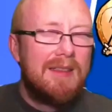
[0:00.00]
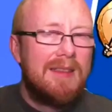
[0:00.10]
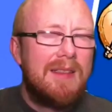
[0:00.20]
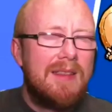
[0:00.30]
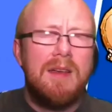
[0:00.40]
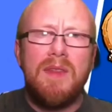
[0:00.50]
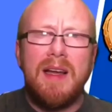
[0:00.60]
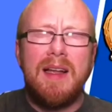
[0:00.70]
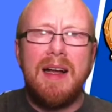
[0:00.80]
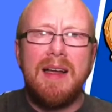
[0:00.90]
Do you know that
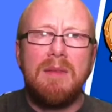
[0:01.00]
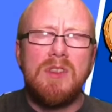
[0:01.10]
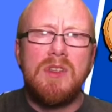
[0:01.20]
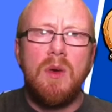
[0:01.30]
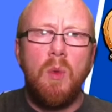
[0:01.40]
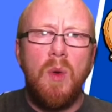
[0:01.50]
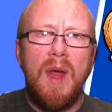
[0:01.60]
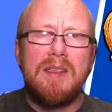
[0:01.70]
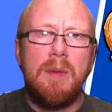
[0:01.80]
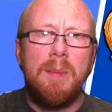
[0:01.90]
guy? Was it a
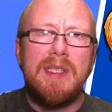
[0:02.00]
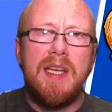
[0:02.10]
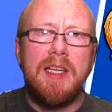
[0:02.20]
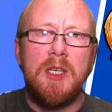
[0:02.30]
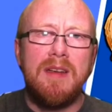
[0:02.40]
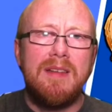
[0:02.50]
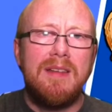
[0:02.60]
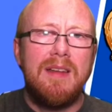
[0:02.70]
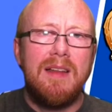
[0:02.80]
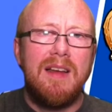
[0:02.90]
Wix competition?
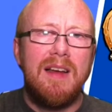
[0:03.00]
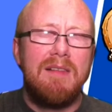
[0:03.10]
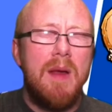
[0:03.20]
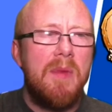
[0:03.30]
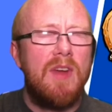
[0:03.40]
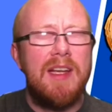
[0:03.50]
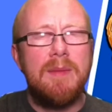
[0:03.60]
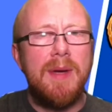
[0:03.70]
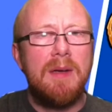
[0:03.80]
I remember reading about.